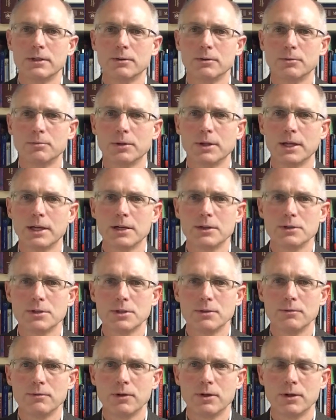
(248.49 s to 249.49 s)
or players
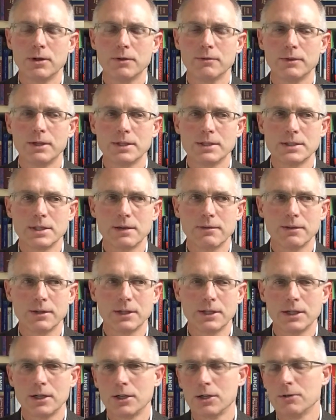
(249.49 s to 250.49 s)
involved has
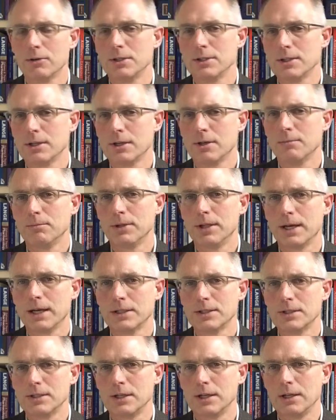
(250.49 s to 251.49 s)
definitely increased the
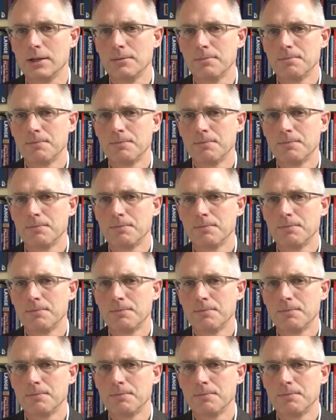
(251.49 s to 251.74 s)
complexity